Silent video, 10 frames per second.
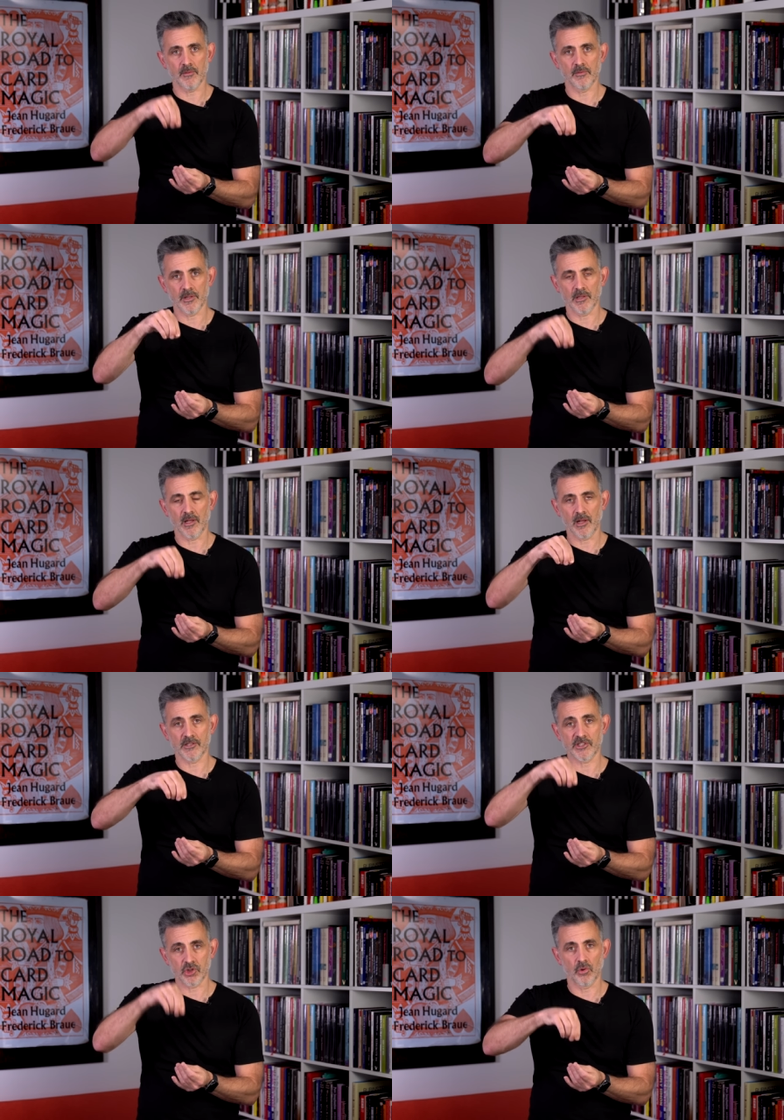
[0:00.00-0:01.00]
the uh,
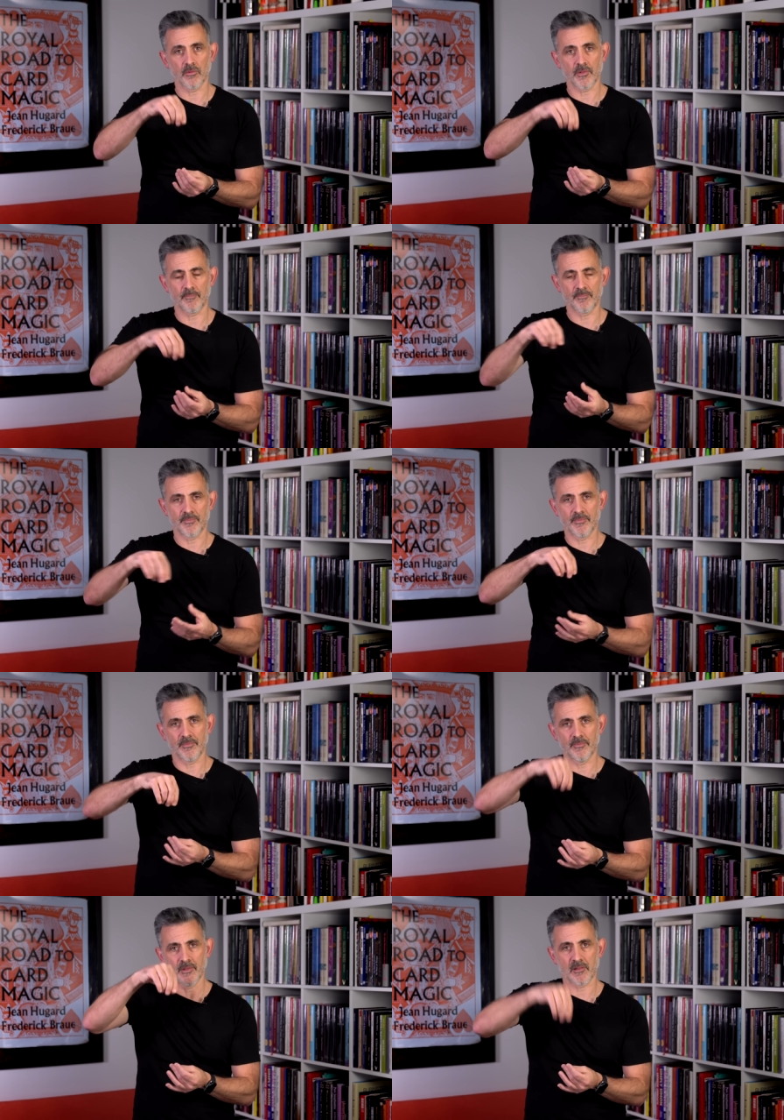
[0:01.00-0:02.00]
sort the
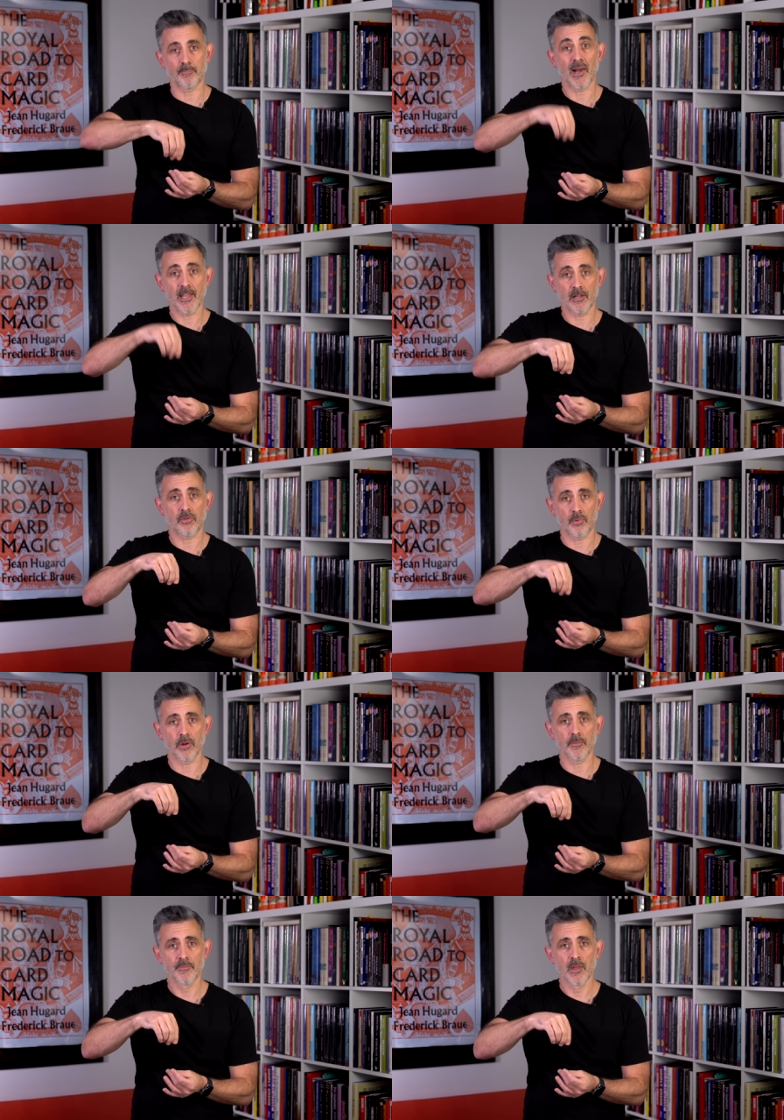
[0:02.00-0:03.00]
this blade
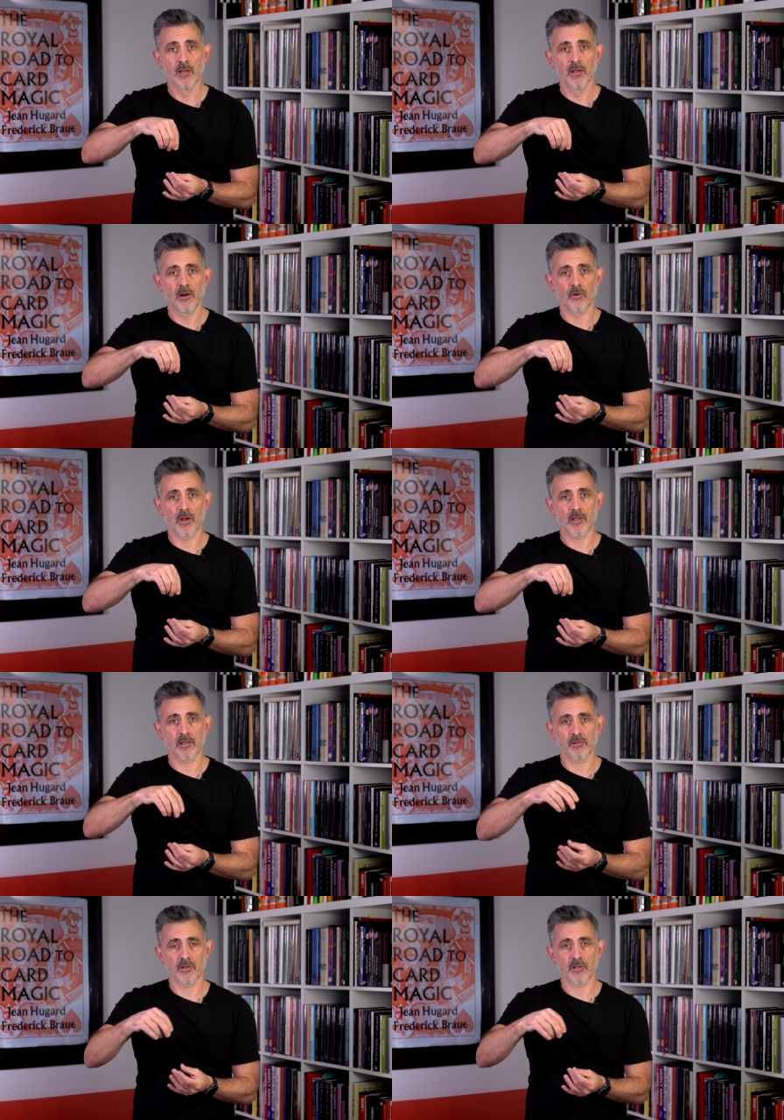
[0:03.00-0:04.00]
through, all right?
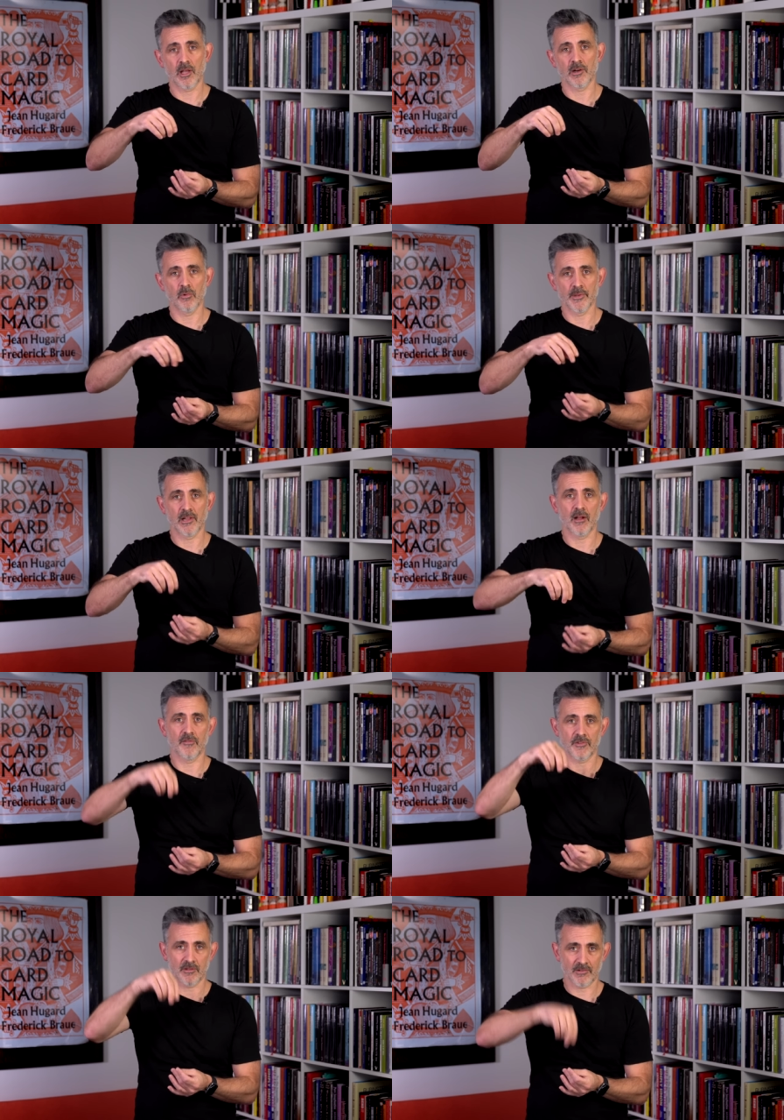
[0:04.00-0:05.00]
Because you are the one in
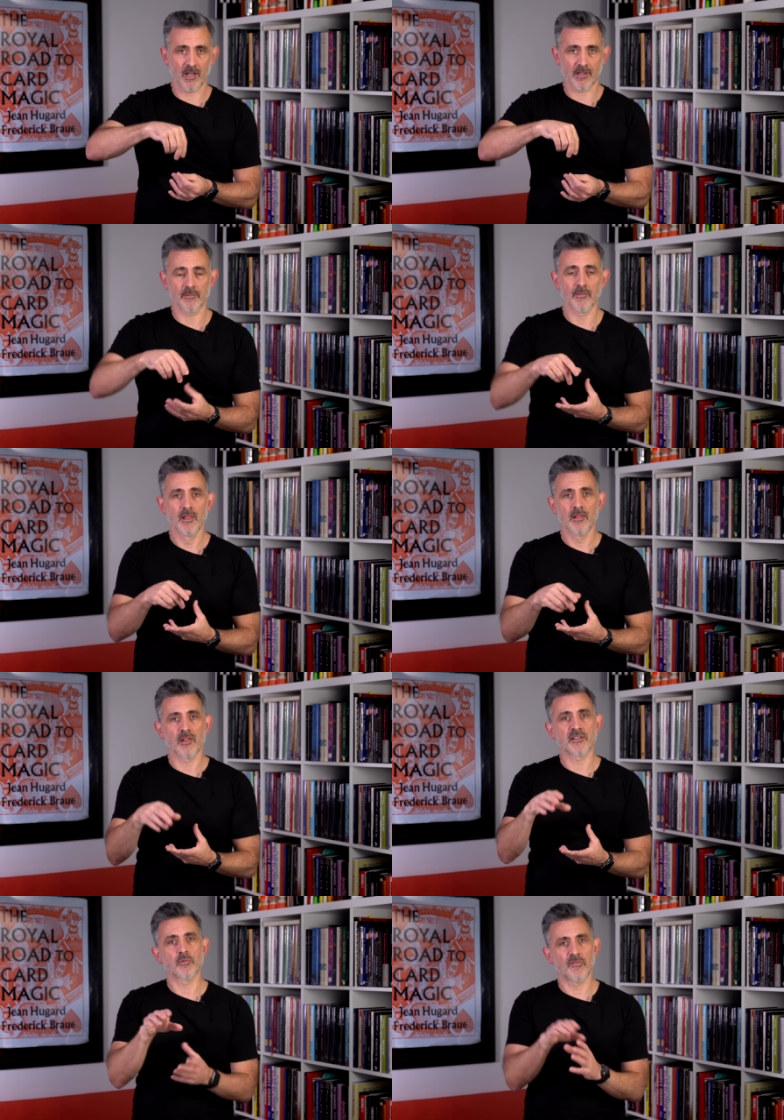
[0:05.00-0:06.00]
half, you're cutting them.
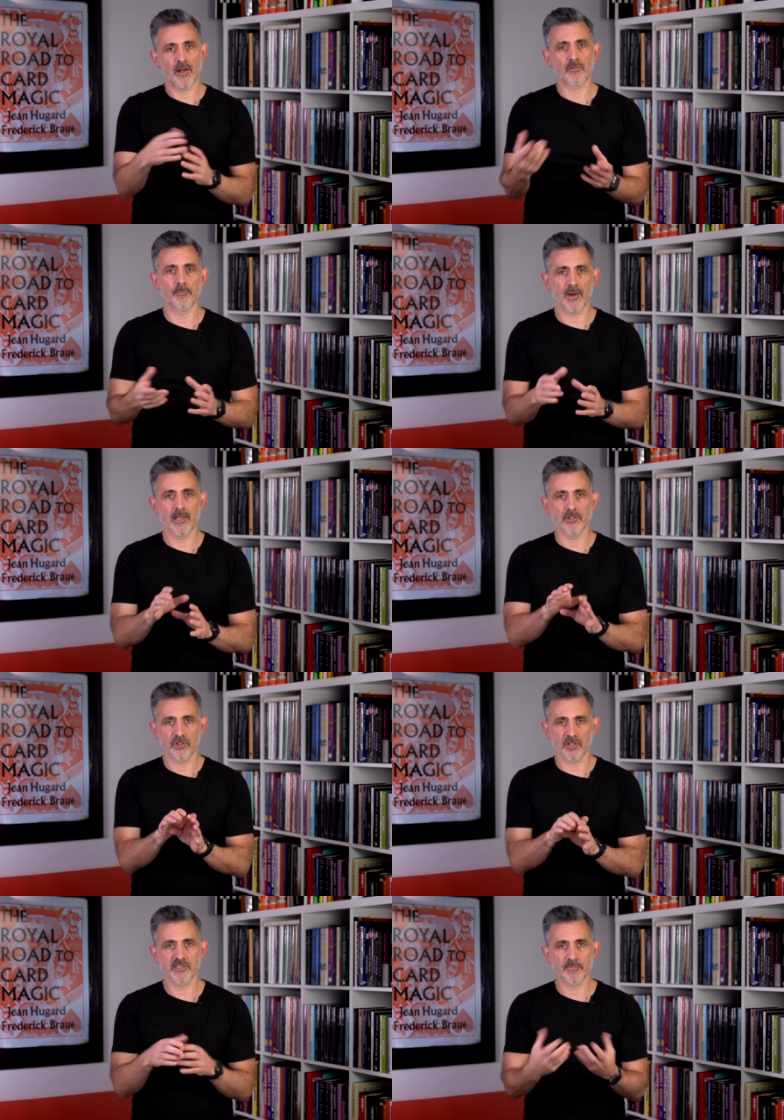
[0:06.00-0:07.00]
This is without the blade. You
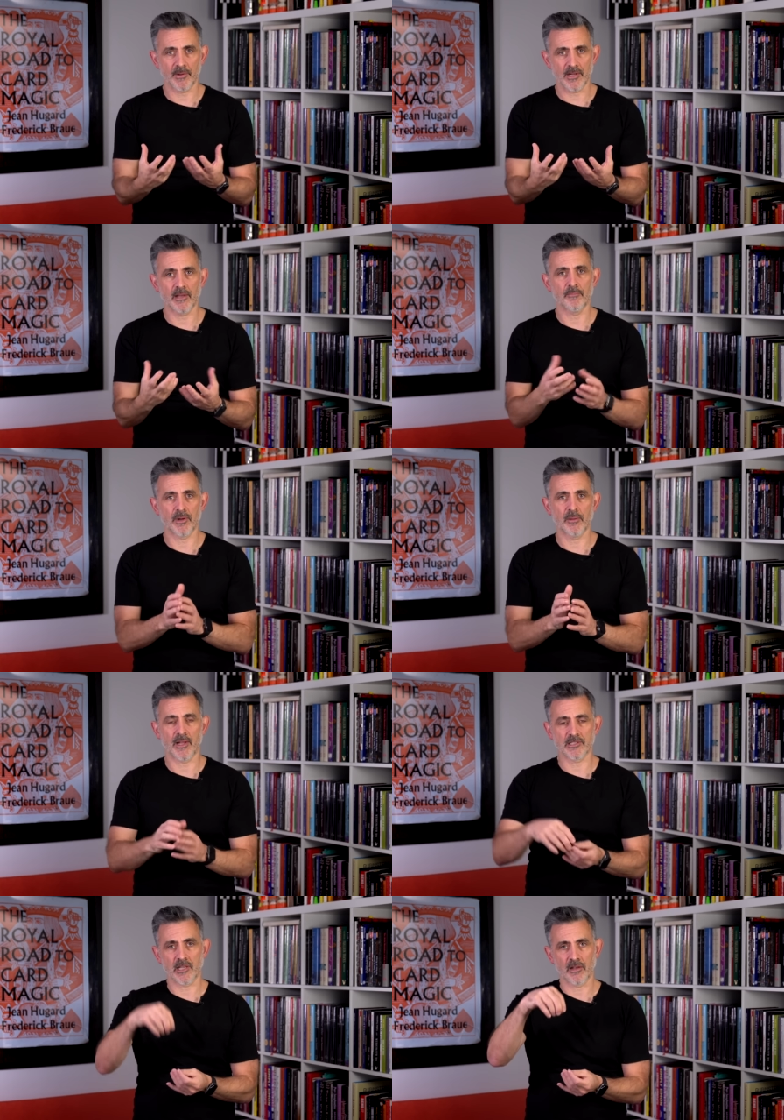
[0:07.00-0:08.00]
just split it, put it
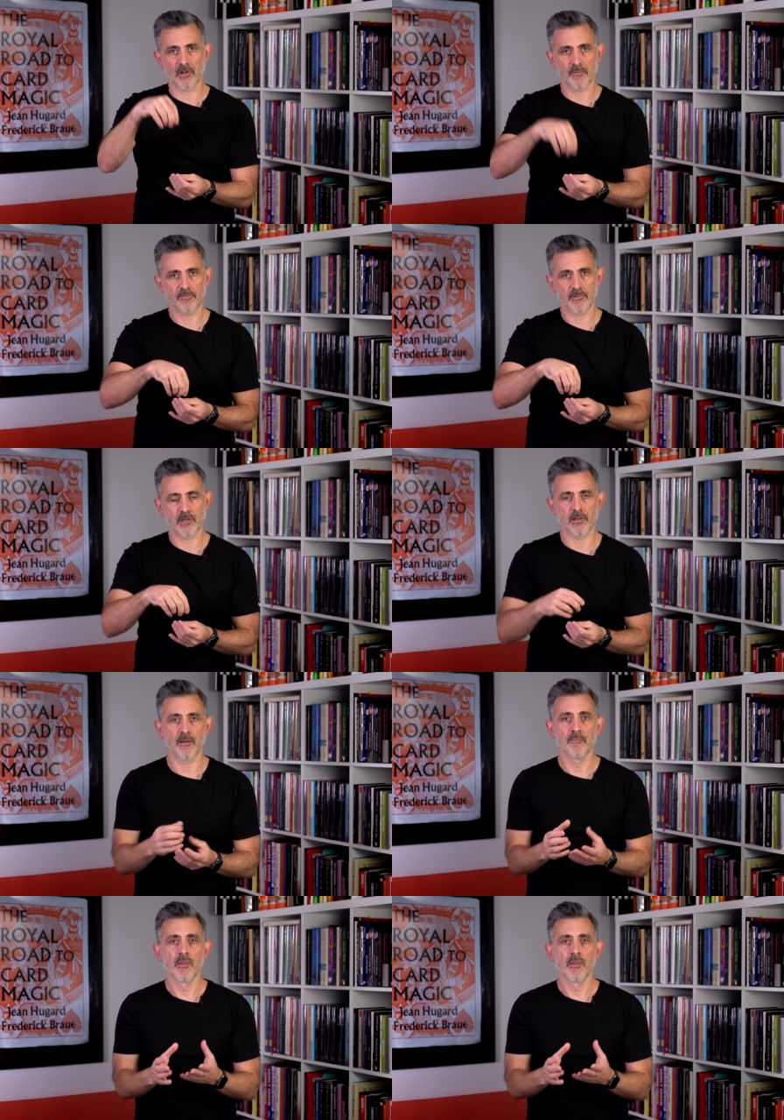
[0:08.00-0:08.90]
back together. Da -da -da.